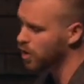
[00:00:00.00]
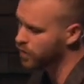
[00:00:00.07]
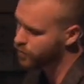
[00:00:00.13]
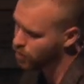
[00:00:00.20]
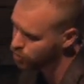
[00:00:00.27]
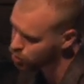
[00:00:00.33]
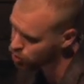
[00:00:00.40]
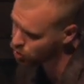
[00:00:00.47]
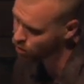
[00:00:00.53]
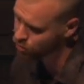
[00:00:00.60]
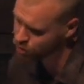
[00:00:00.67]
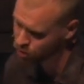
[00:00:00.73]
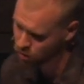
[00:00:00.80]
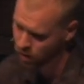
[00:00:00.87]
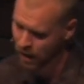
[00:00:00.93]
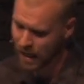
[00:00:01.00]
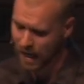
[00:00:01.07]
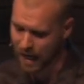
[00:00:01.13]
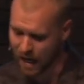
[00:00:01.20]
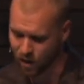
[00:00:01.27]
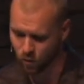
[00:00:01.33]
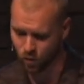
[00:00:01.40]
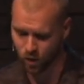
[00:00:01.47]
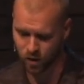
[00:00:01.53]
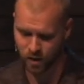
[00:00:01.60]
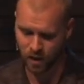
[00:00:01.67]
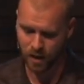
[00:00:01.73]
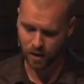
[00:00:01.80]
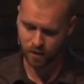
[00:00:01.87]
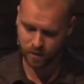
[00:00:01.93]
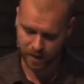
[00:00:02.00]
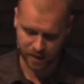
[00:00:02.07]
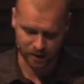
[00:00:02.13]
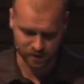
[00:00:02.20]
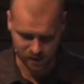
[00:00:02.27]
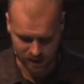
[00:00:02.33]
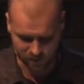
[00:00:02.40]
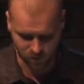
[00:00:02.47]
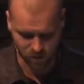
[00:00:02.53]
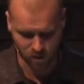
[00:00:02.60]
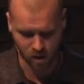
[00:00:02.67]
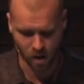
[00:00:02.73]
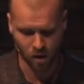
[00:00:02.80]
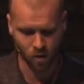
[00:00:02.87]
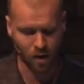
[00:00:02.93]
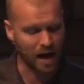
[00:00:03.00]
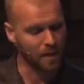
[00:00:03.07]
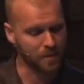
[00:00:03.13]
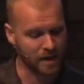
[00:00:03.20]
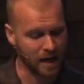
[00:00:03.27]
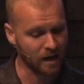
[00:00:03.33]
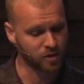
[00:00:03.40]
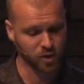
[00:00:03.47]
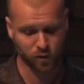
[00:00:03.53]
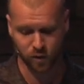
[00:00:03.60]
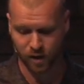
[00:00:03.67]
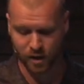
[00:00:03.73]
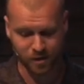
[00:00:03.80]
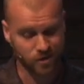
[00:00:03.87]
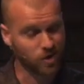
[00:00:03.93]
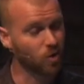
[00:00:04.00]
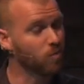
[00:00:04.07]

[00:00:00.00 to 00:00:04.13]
of those social outward things, even though I'm an extrovert. And so